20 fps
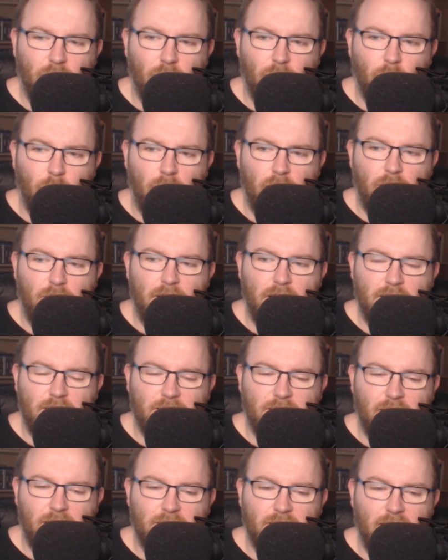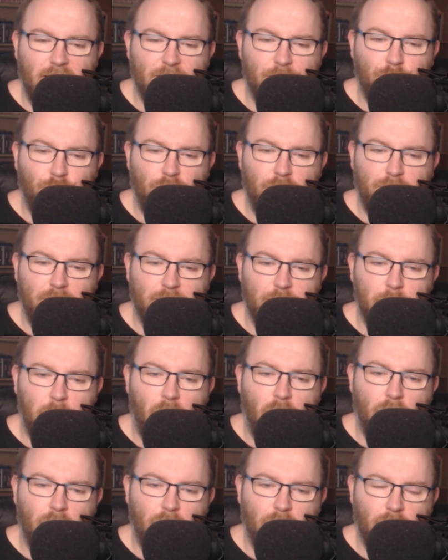Will Arnett says that his previous
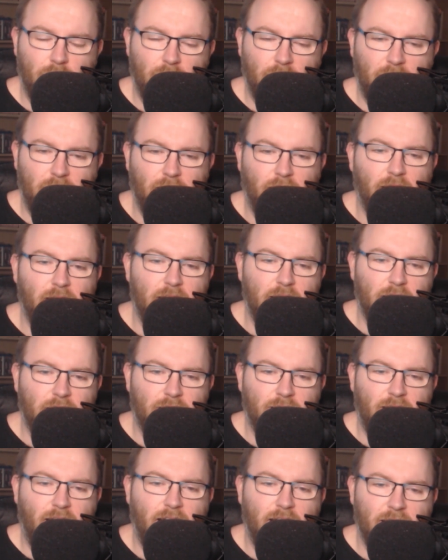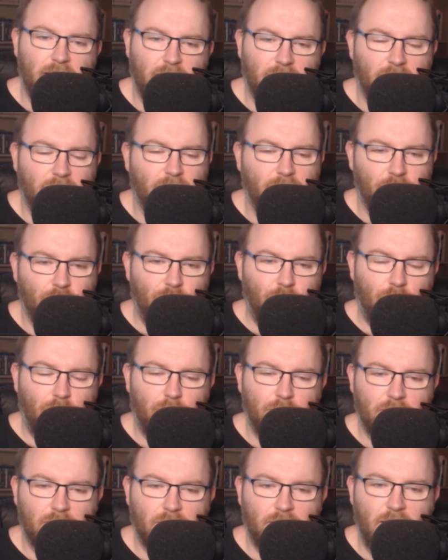partner that he like died in like
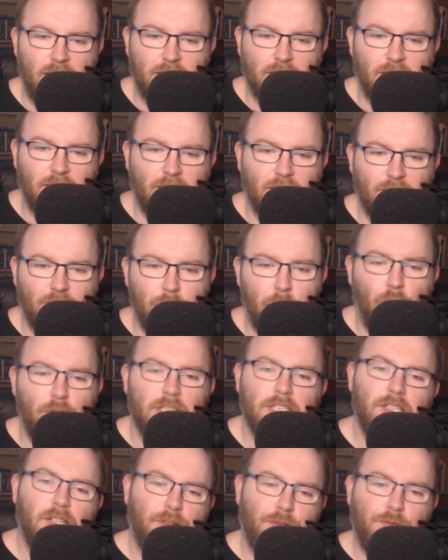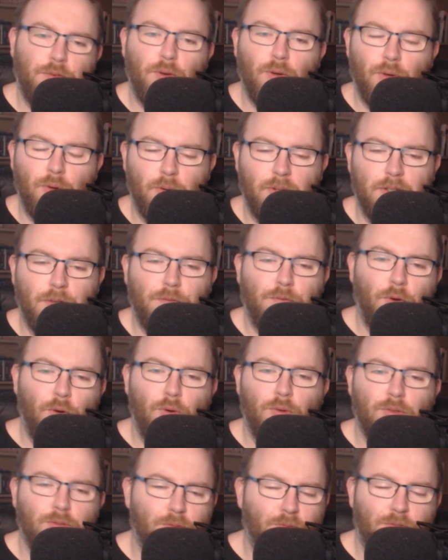2006, and he points to a photo, and the
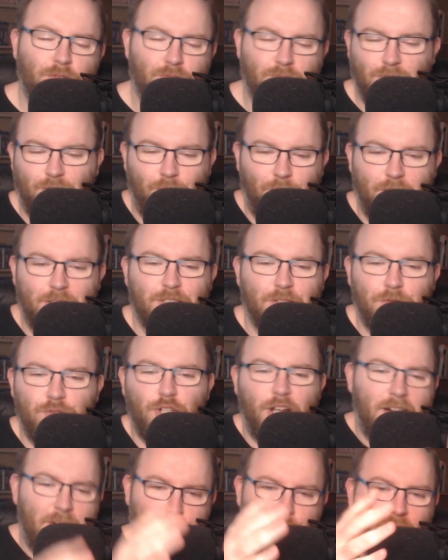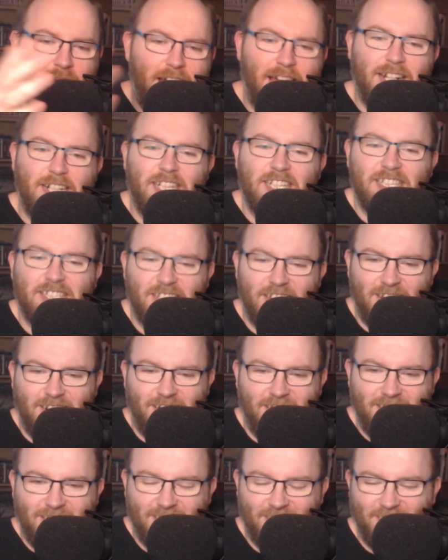photo for you know is of Jennifer
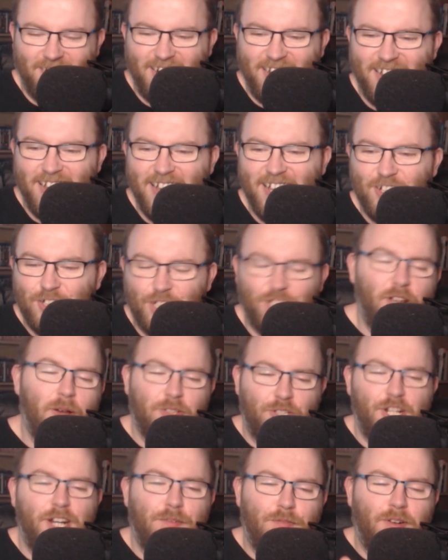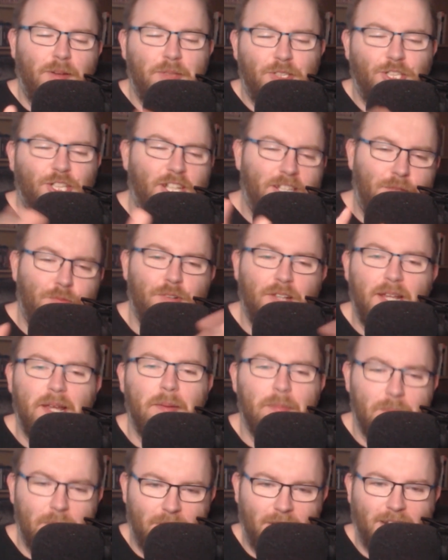Aniston, right? She's not Jennifer. I mean, she's got a different
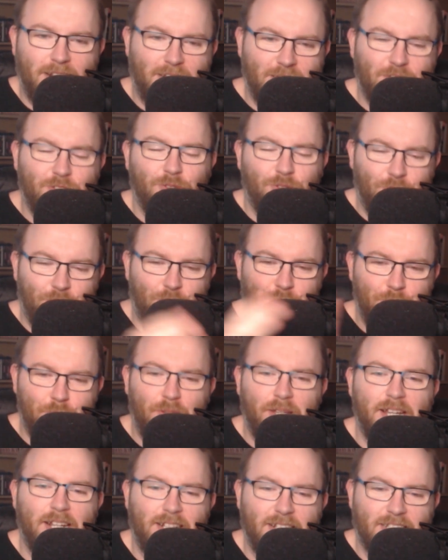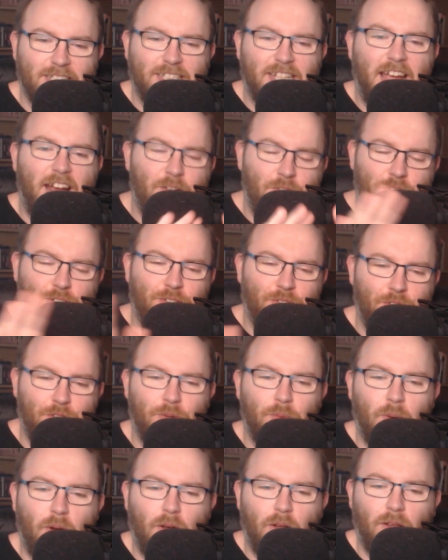name, but that's who's playing this character on
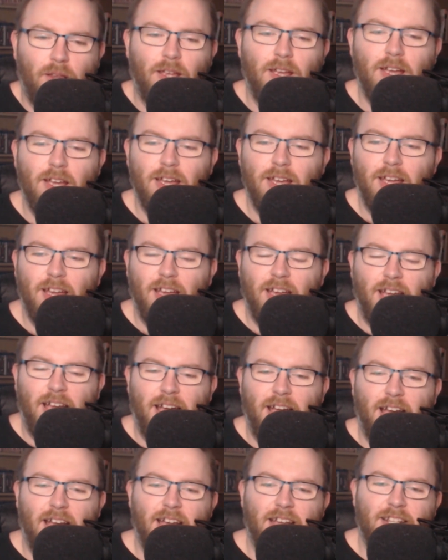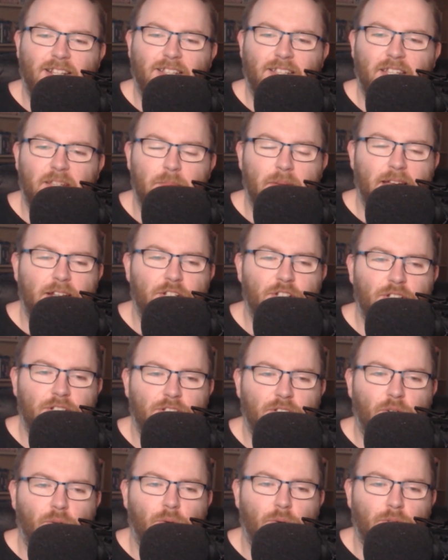the wall. And he
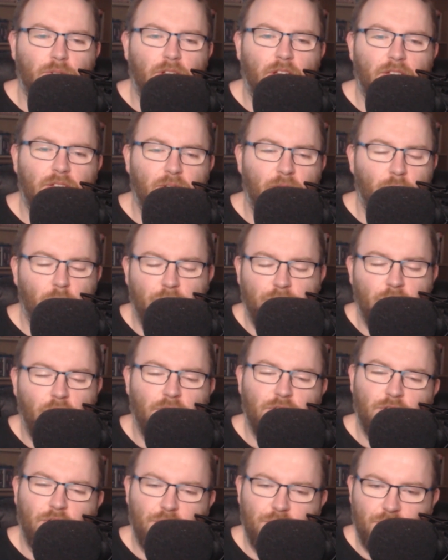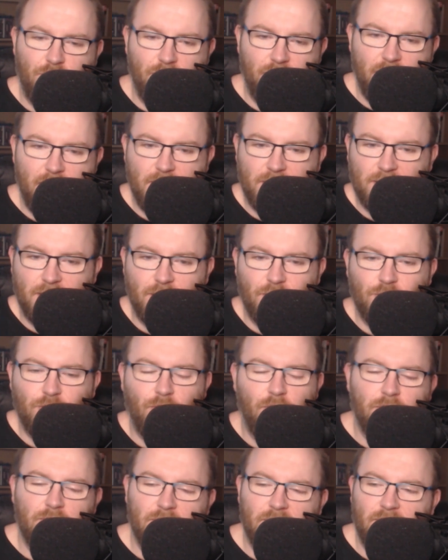mentions, "Oh, nothing. We've not touched our desk since
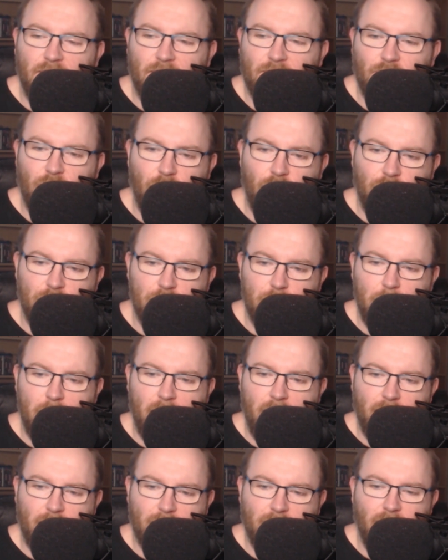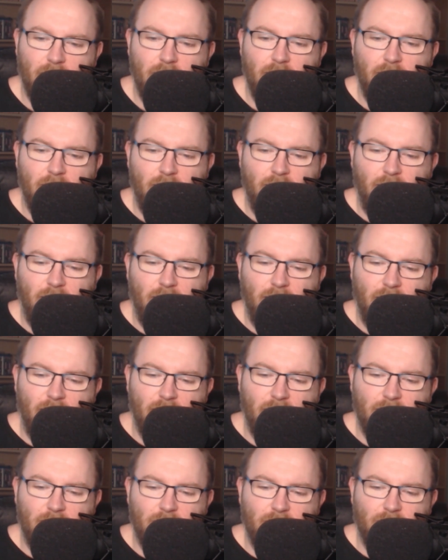2006 out of respect."
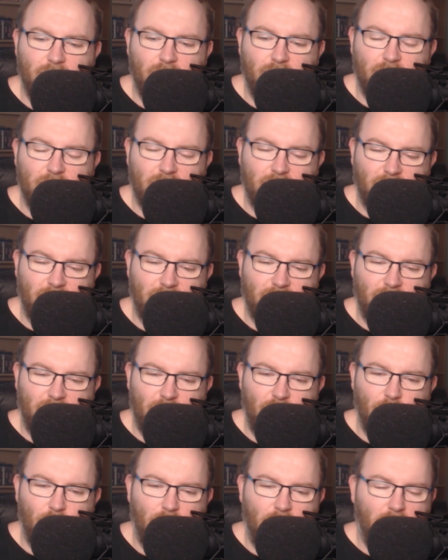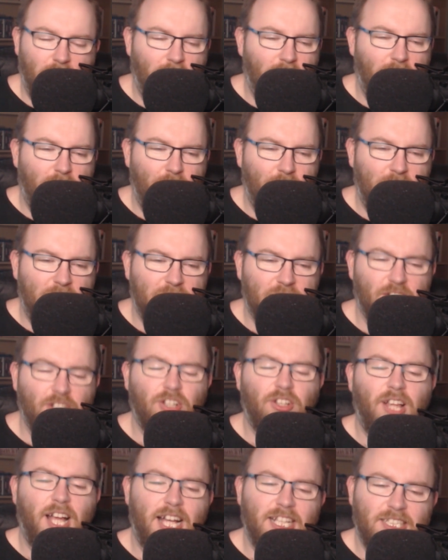And it's like you know this
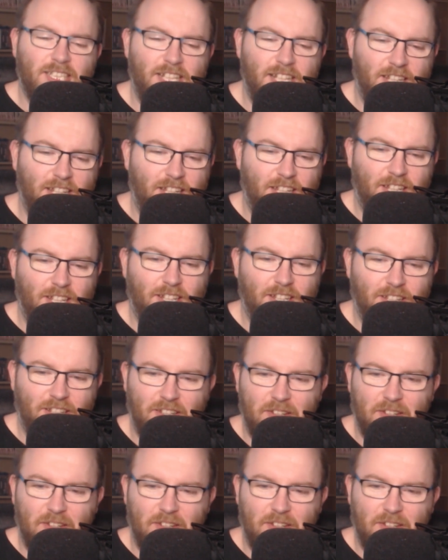classic